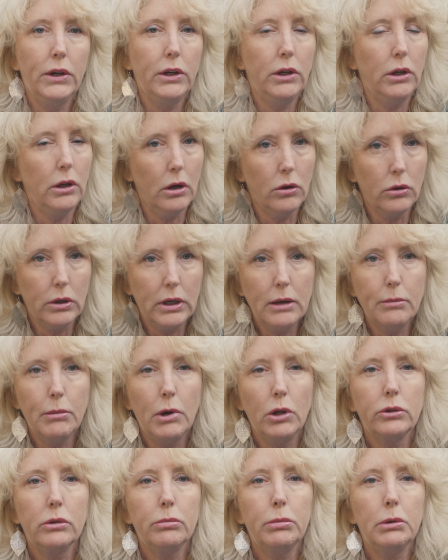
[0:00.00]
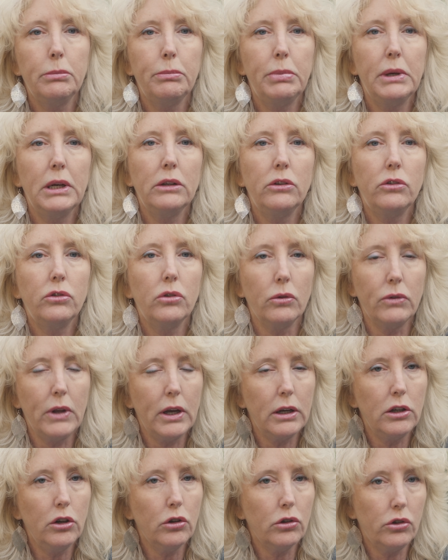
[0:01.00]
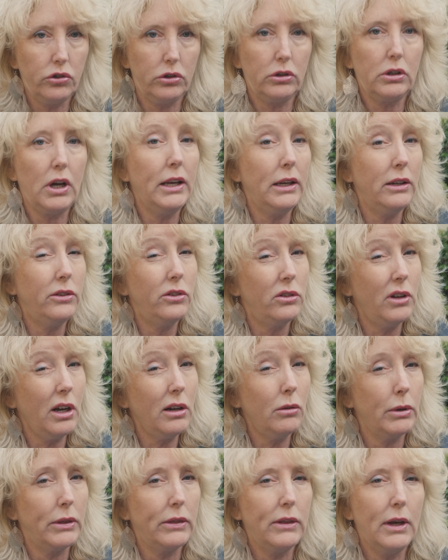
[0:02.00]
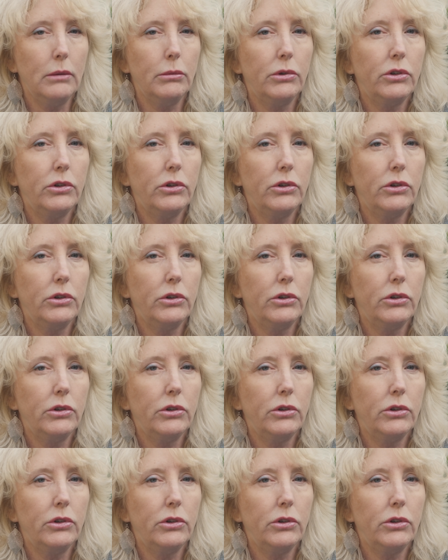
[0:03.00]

You don't get multiple bids so that you're kind of stuck with them.